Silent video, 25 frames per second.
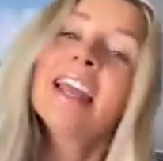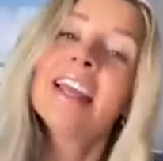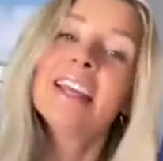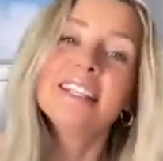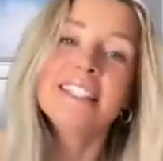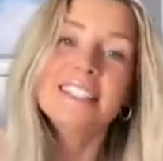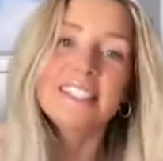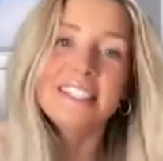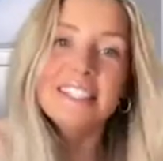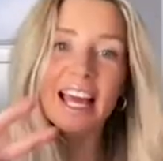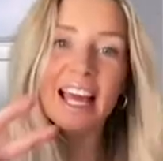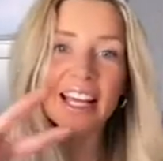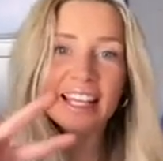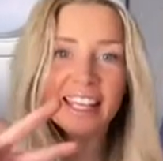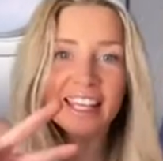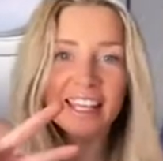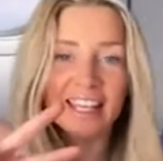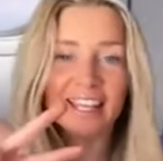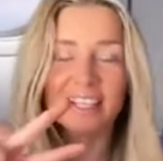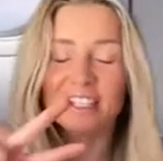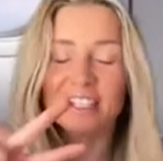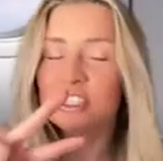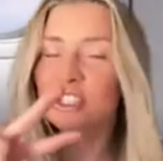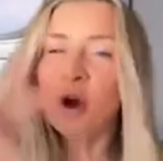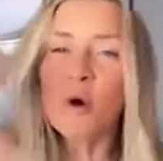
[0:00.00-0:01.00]

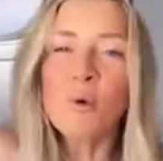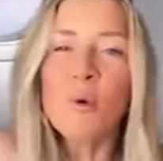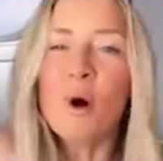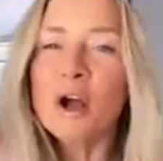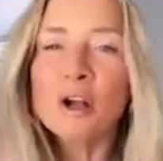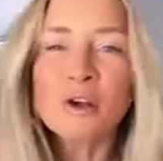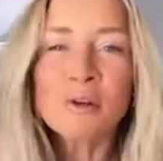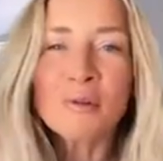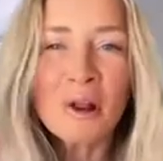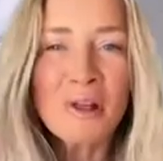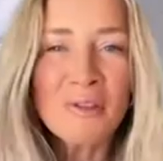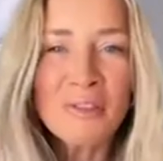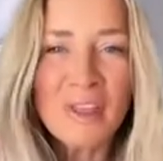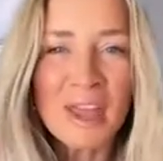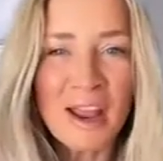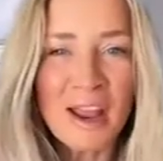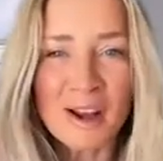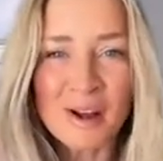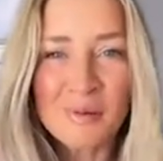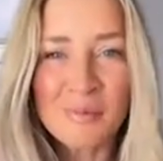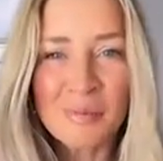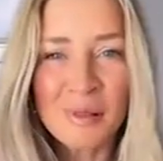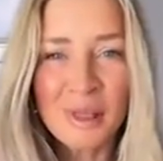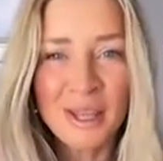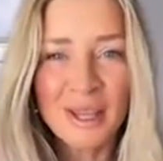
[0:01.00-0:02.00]
Second, don't walk around the
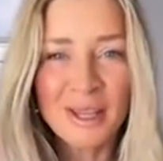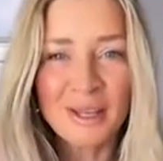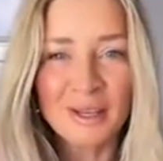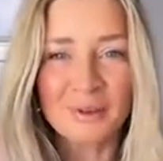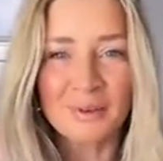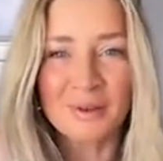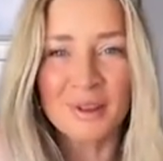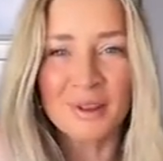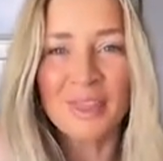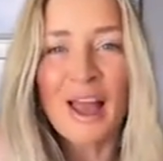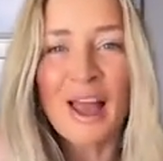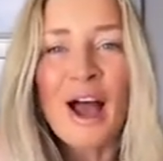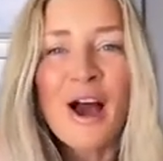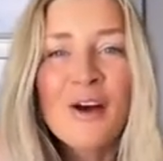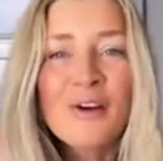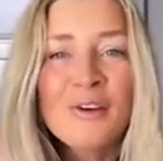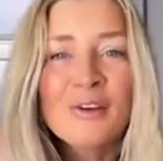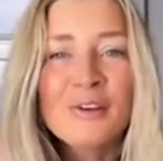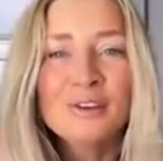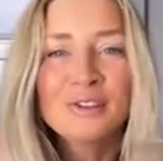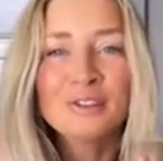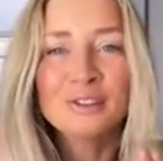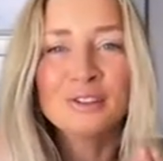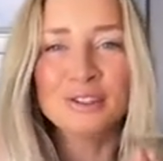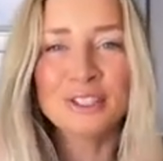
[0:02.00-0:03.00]
airplane
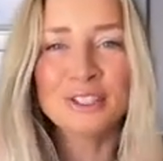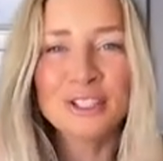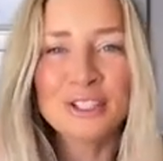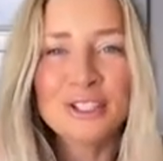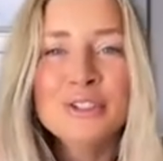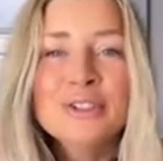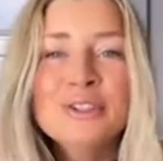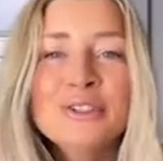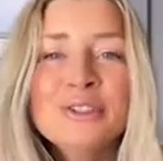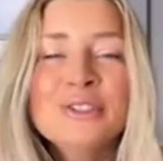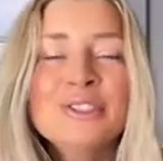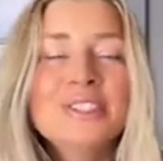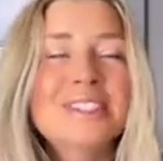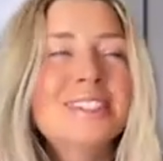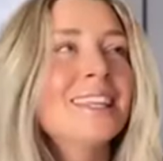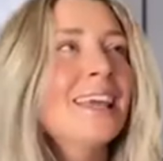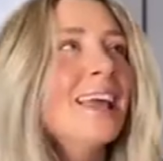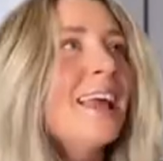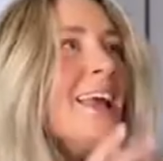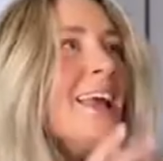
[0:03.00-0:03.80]
without your shoes.